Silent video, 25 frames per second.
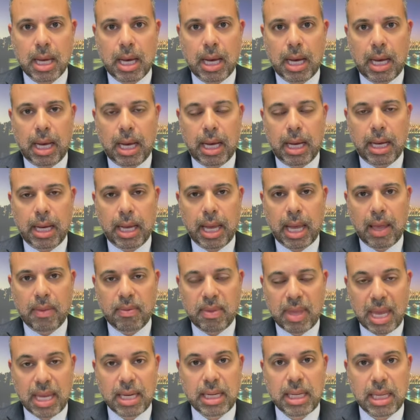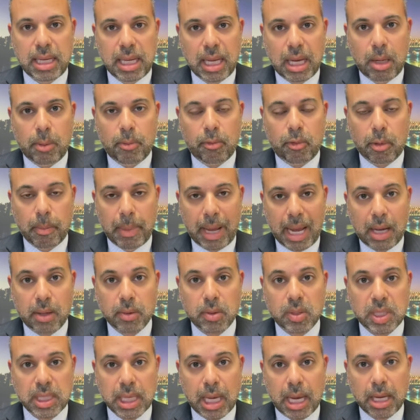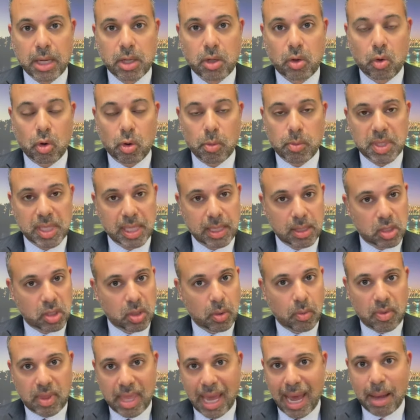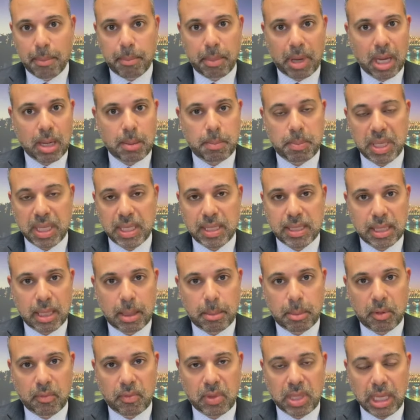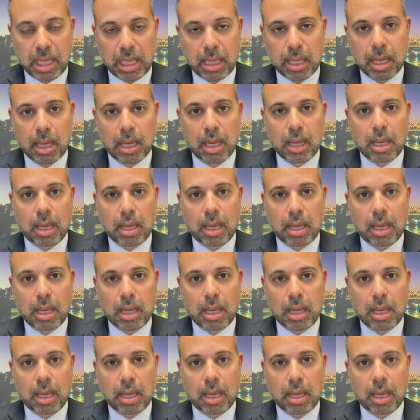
Uh, and they need help from outside groups. And so that might be some of the